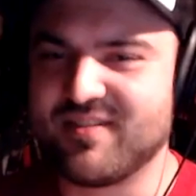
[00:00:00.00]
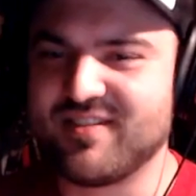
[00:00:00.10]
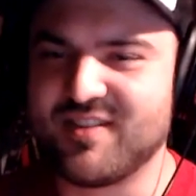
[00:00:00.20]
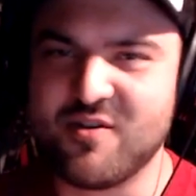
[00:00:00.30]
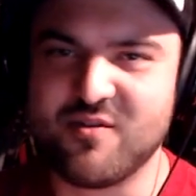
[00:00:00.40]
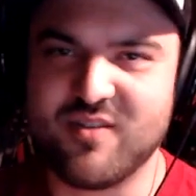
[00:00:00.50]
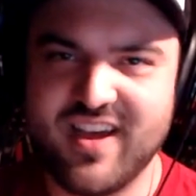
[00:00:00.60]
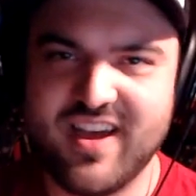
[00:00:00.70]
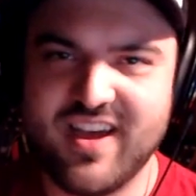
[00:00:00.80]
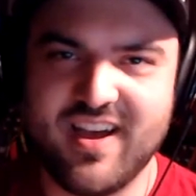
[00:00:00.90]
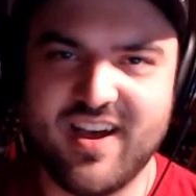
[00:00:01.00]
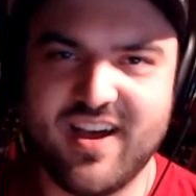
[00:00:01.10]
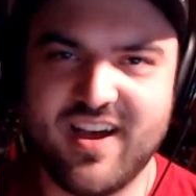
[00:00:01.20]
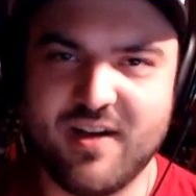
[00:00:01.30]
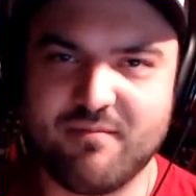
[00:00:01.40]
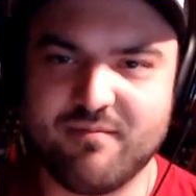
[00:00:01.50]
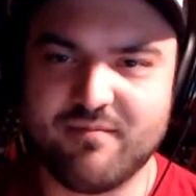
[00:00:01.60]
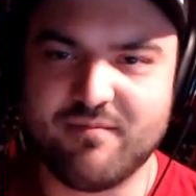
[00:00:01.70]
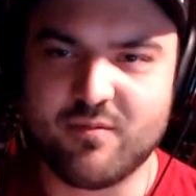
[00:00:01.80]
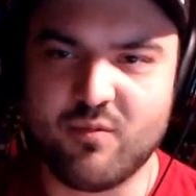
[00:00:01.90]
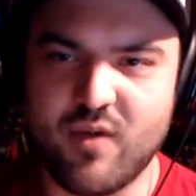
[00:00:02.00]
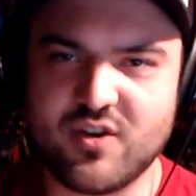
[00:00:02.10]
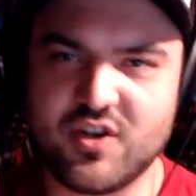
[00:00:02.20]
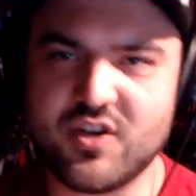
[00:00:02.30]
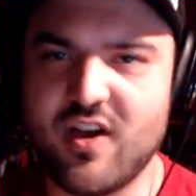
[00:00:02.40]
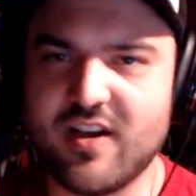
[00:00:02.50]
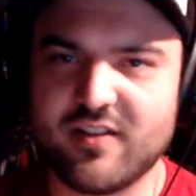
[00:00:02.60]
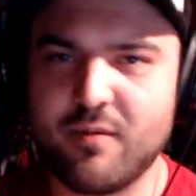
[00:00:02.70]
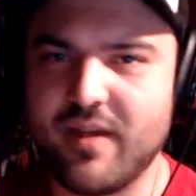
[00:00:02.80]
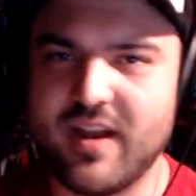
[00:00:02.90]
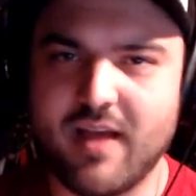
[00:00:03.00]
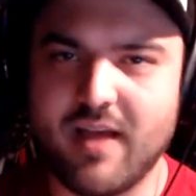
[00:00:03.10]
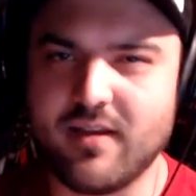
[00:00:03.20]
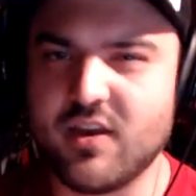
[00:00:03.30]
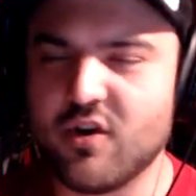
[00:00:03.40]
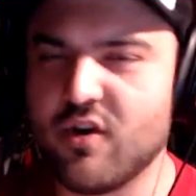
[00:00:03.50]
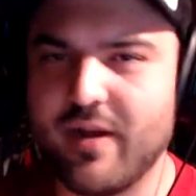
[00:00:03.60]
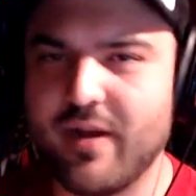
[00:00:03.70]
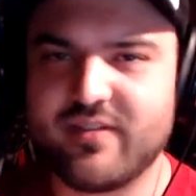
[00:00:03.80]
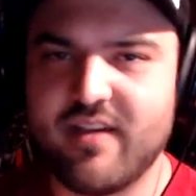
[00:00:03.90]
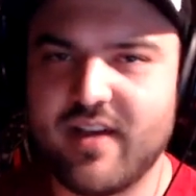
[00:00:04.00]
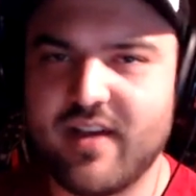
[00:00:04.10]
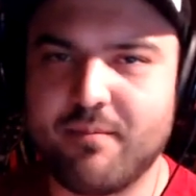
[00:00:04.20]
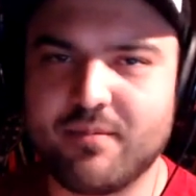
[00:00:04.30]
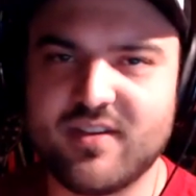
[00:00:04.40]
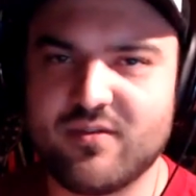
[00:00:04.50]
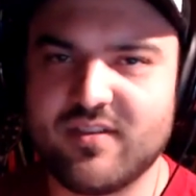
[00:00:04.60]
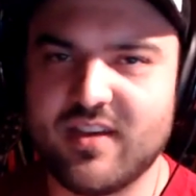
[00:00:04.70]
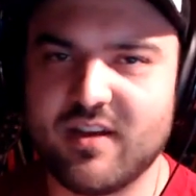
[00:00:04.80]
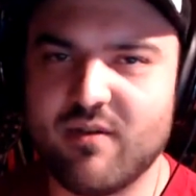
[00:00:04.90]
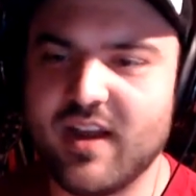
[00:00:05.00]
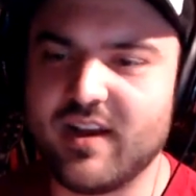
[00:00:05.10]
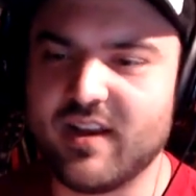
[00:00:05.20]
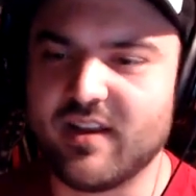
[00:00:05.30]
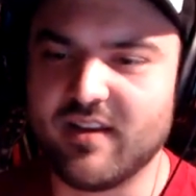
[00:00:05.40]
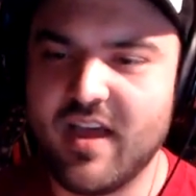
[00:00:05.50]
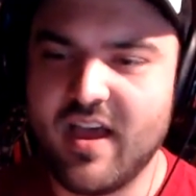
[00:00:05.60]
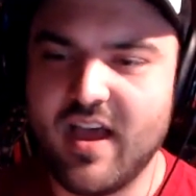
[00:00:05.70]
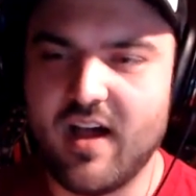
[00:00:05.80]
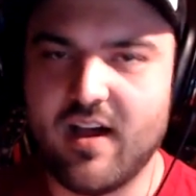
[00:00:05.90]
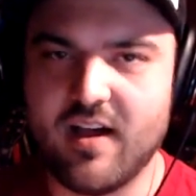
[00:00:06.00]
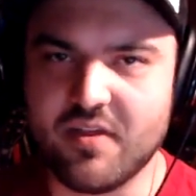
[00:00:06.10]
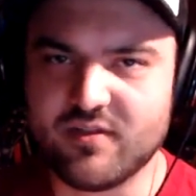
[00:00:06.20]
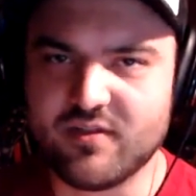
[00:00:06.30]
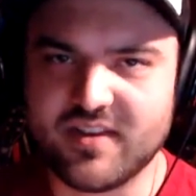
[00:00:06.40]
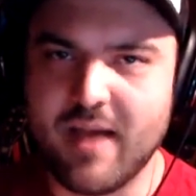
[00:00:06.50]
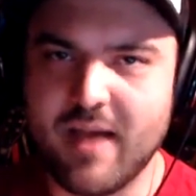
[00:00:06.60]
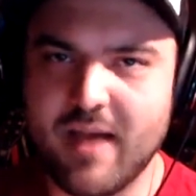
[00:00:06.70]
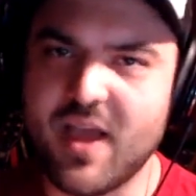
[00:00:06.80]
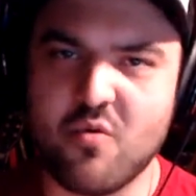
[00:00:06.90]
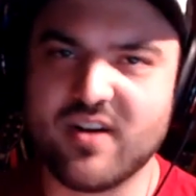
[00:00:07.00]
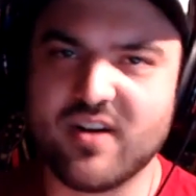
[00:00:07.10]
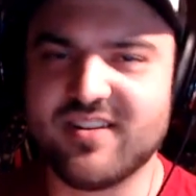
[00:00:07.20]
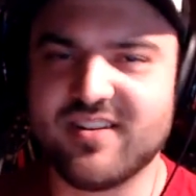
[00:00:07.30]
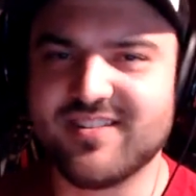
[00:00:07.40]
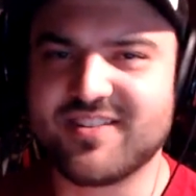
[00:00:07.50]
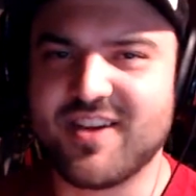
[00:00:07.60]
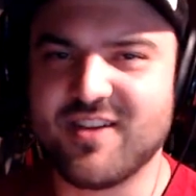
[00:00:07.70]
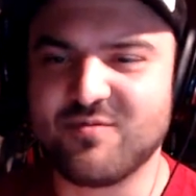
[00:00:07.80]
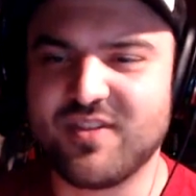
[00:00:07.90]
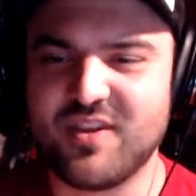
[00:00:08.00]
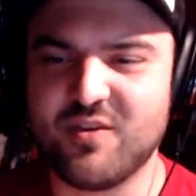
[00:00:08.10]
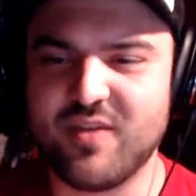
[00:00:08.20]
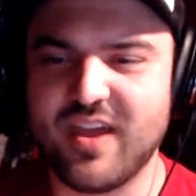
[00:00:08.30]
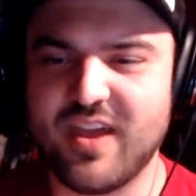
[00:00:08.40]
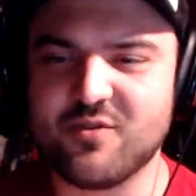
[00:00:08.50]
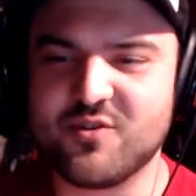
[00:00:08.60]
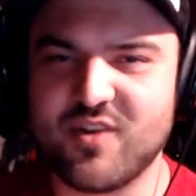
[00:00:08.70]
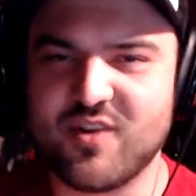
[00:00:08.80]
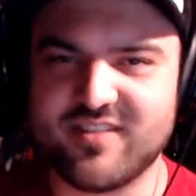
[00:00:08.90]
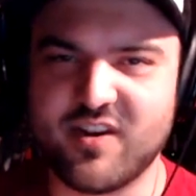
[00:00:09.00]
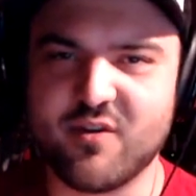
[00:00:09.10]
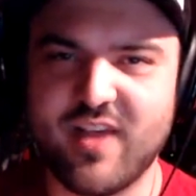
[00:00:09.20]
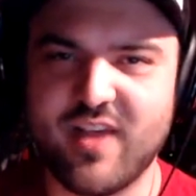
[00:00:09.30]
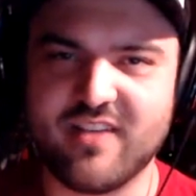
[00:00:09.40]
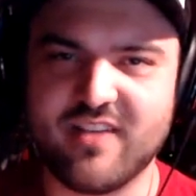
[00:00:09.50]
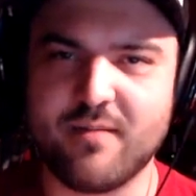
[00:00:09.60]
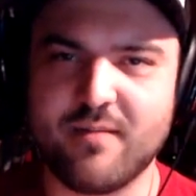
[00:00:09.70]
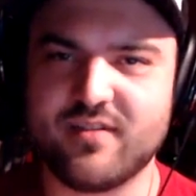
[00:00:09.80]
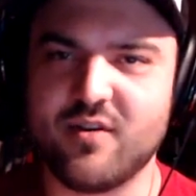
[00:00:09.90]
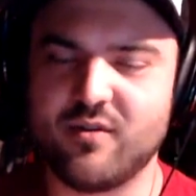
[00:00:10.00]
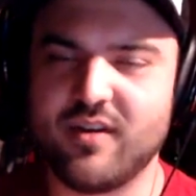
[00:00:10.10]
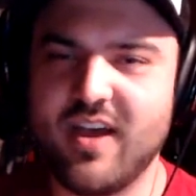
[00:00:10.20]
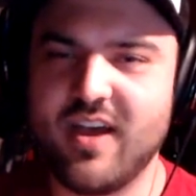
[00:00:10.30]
So why don't you talk a little bit? You're about 7 episodes in, right? And there's a topic I wanted to discuss with you that you addressed in your last episode.